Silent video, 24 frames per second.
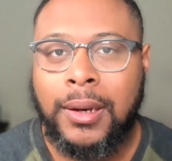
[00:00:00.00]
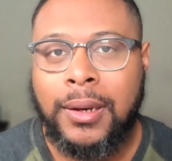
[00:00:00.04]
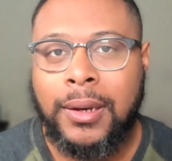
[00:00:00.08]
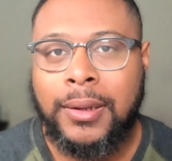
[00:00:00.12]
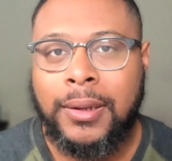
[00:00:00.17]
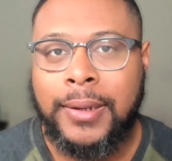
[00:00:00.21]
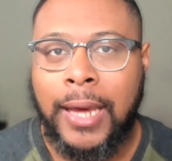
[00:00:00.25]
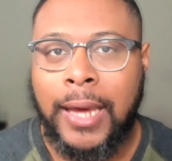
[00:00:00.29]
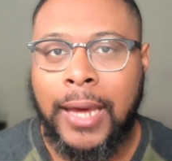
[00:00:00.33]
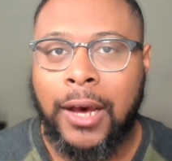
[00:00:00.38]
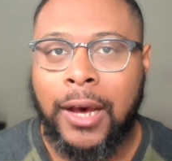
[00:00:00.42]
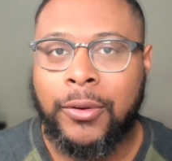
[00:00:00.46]

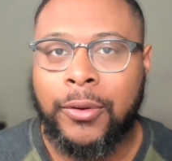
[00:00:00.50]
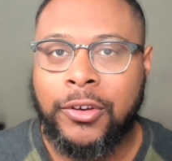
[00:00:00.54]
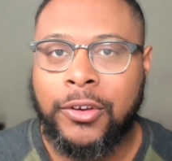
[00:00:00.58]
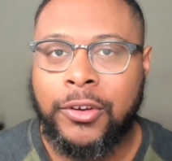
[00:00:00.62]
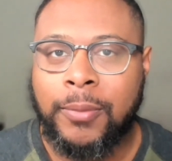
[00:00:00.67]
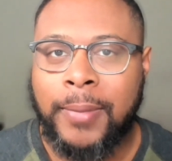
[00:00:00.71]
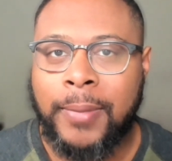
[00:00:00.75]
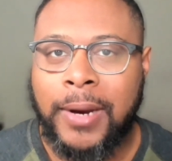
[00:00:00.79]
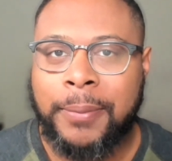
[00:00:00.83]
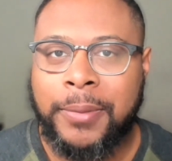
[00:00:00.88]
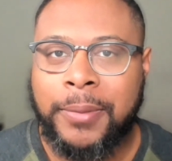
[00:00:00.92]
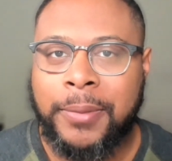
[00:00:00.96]
Now, you
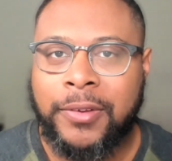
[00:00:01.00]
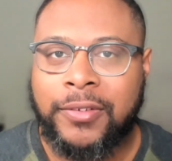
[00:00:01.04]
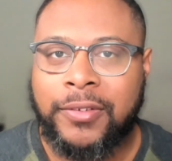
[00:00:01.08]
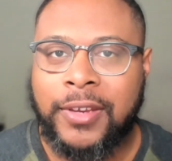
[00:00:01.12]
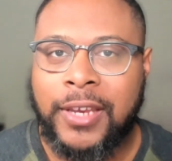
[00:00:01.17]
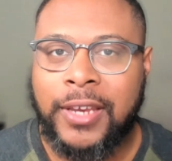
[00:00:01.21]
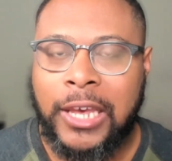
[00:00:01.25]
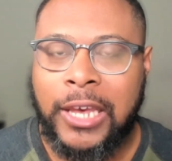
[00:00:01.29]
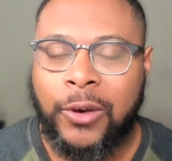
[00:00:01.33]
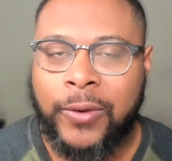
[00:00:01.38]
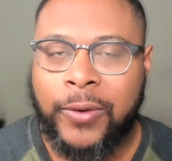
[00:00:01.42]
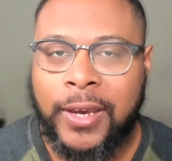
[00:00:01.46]
might be
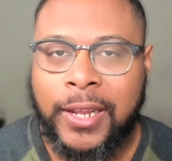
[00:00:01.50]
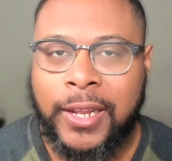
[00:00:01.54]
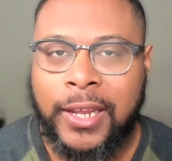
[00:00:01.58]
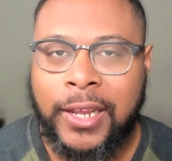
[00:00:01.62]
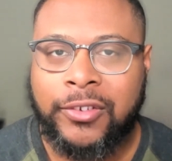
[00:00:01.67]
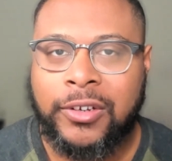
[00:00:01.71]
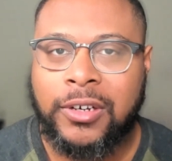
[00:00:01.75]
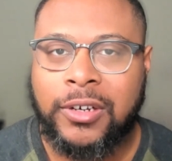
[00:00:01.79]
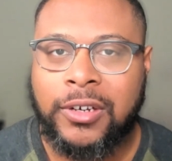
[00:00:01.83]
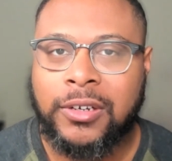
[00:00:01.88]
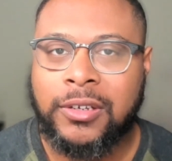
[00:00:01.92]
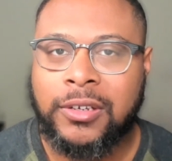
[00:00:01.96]
saying, okay,
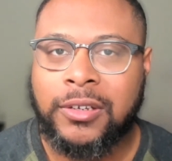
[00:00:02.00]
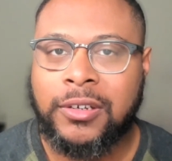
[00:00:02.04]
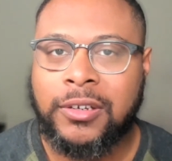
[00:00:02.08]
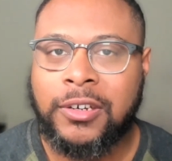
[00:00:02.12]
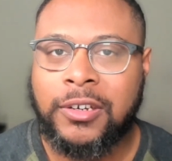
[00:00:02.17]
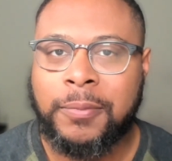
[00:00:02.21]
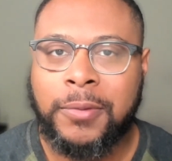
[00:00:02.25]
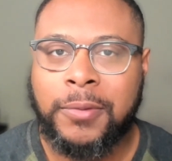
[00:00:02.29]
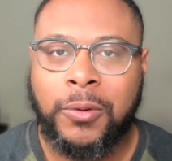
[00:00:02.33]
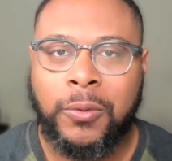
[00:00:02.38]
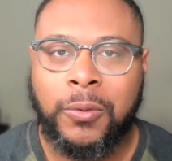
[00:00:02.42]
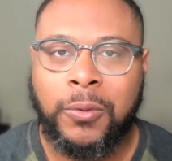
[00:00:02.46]
that's all
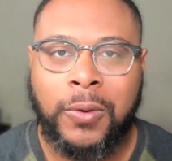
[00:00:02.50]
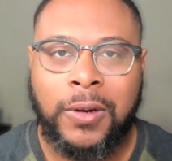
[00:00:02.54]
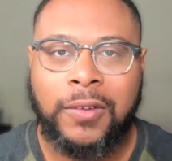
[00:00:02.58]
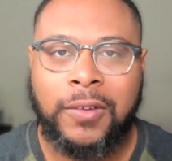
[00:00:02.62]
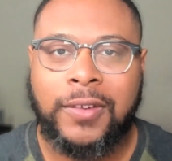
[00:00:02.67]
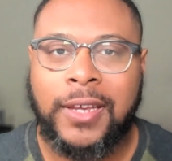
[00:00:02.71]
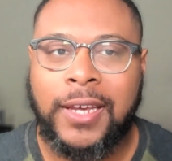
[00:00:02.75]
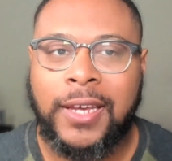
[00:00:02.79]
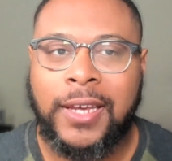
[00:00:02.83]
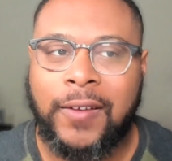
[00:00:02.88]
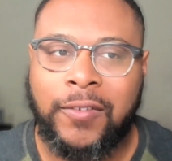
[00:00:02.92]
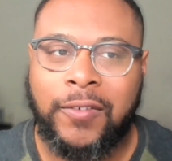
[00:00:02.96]
good, but what does
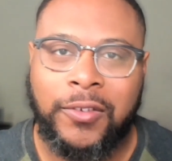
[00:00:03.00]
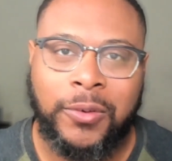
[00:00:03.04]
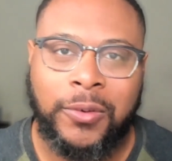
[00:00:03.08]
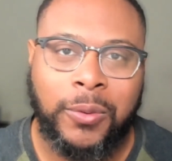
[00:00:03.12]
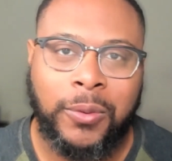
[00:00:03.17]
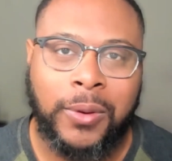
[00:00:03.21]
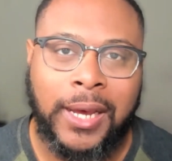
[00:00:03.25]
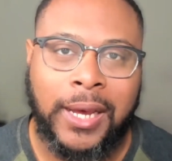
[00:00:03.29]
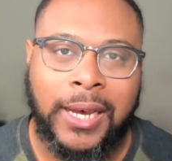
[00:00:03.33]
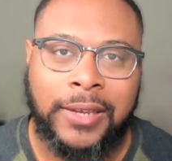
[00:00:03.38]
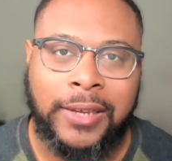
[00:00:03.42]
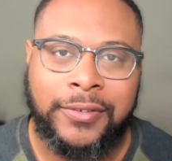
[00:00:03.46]
that have to do
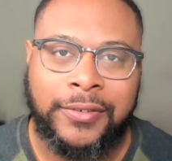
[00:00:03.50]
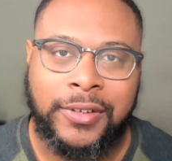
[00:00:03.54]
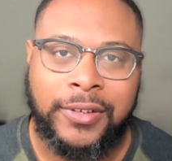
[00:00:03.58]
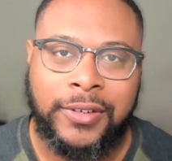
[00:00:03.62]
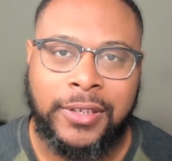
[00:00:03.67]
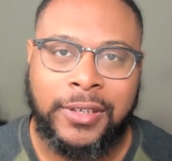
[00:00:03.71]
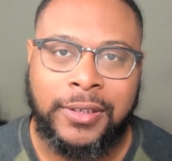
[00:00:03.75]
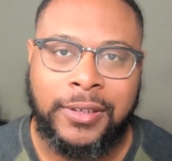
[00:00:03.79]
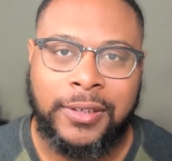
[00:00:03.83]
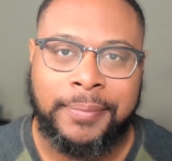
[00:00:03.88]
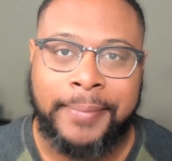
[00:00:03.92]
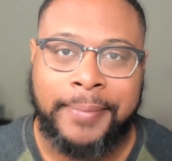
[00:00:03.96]
with
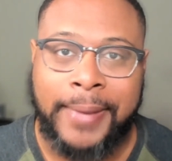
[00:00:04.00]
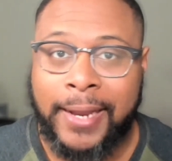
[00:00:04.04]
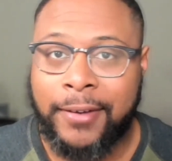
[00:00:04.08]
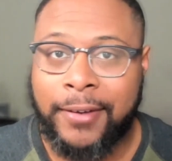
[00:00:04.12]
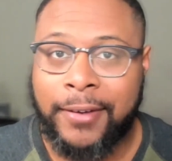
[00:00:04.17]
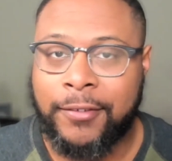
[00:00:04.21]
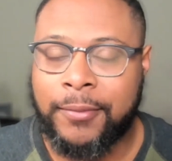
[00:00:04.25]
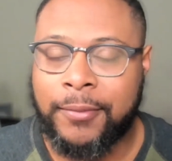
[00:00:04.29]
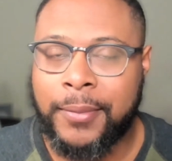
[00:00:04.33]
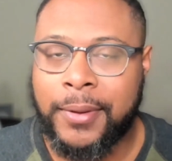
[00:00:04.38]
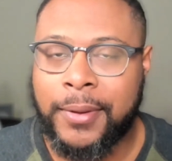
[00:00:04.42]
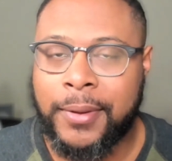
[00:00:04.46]
IT
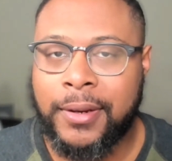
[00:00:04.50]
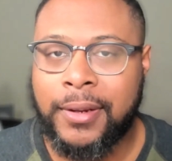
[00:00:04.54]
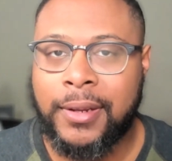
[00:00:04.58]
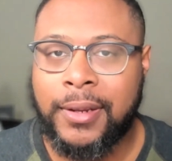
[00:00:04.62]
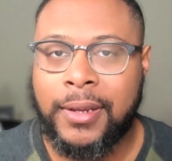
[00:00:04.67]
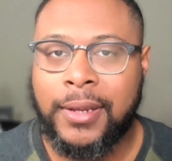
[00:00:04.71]
management?